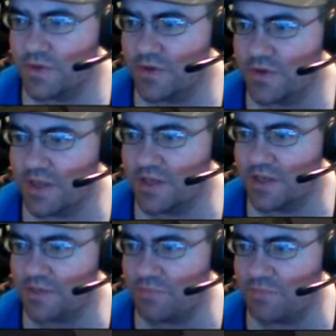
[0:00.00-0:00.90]
So it'll
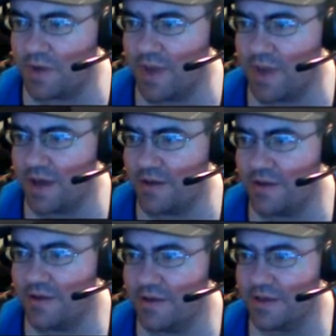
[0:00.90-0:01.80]
just pump out
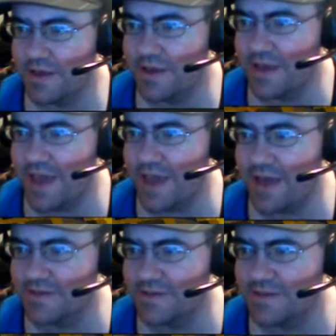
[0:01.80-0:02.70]

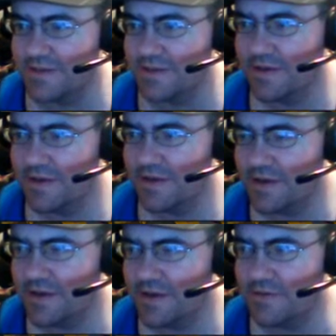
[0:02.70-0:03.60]
gaggles
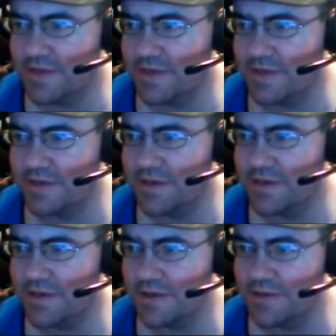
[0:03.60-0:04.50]
of this
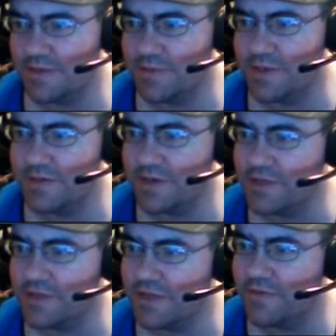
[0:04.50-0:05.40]
dispensary
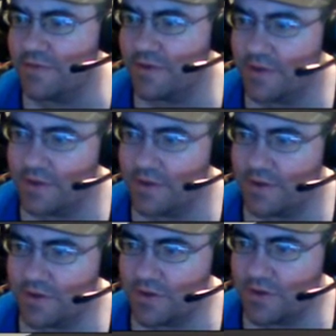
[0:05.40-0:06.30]
stuff.
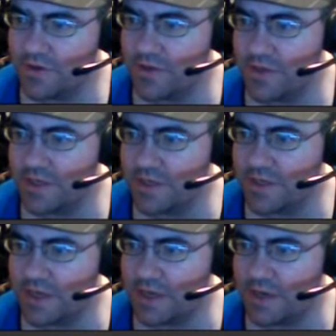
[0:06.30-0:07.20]
So let's
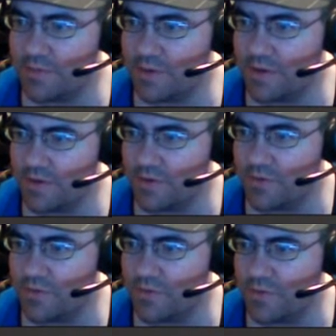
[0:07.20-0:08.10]
set up
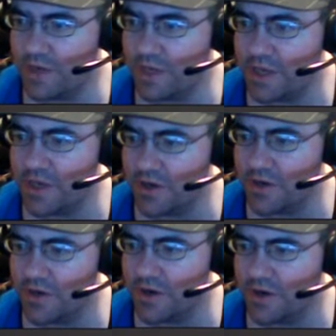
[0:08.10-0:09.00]
one
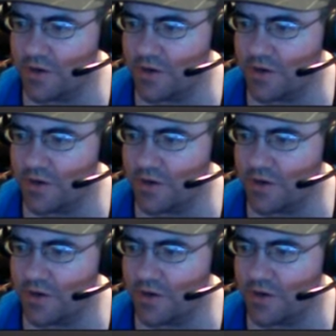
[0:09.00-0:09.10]
here.